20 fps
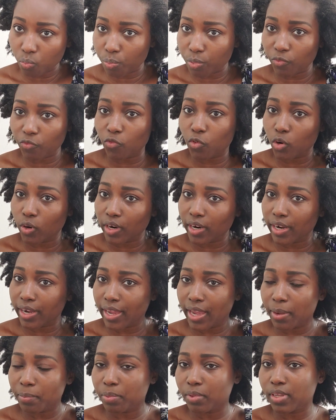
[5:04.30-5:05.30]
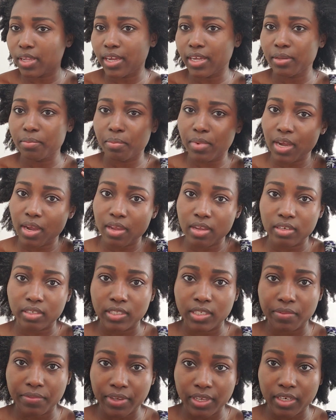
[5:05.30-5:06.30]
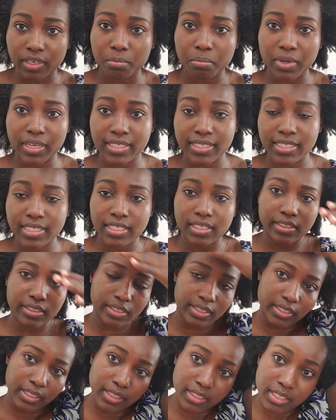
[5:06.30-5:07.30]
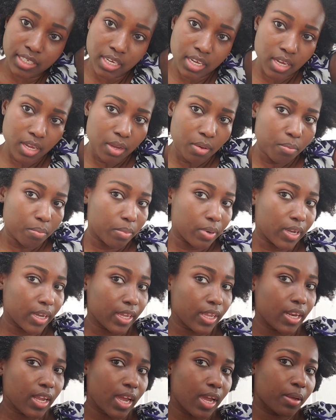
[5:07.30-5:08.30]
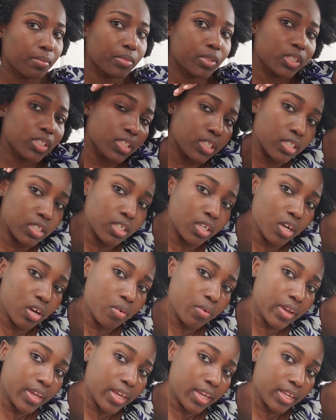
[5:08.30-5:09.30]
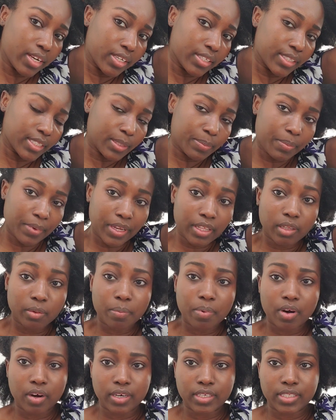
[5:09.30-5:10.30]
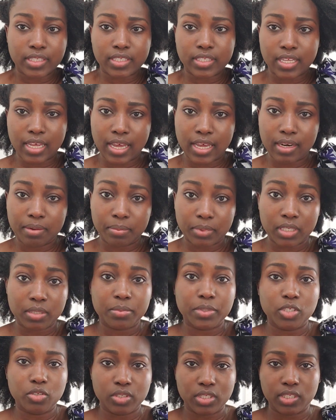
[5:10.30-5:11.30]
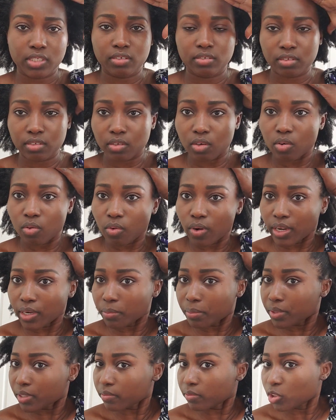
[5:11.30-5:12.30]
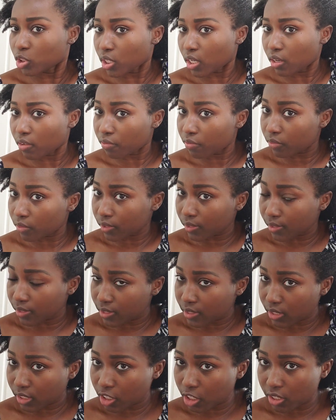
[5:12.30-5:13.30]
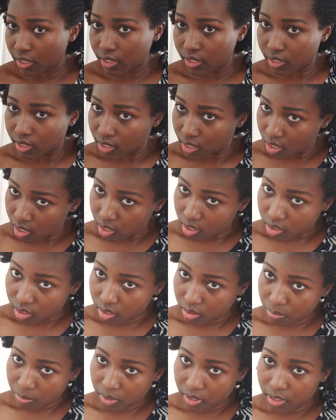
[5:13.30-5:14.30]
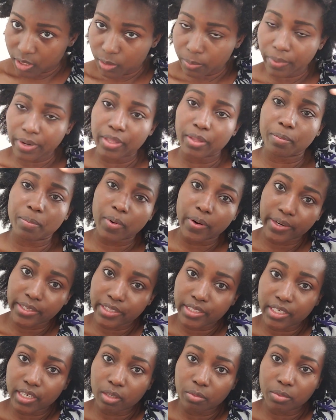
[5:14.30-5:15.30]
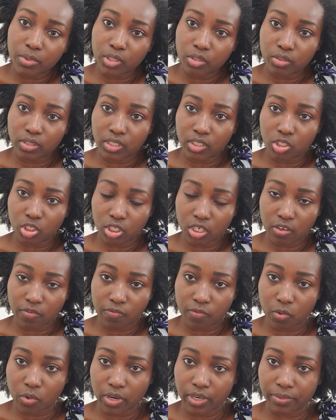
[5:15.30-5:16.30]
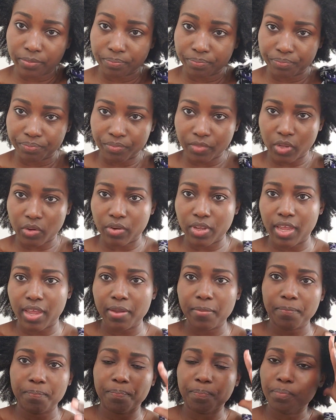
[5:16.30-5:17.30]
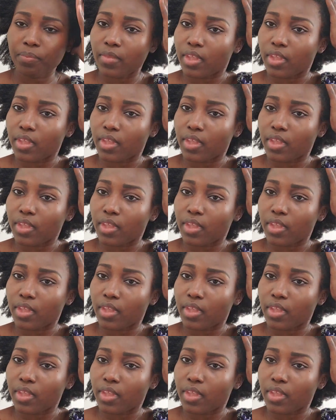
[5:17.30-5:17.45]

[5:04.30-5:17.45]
before I applied my leave-in and my sealant. But I'm just gonna go ahead and spray the parts that I'm gonna be using quite a bit of gel for this look. So I'm gonna spray the parts that I'll be using gel for, okay?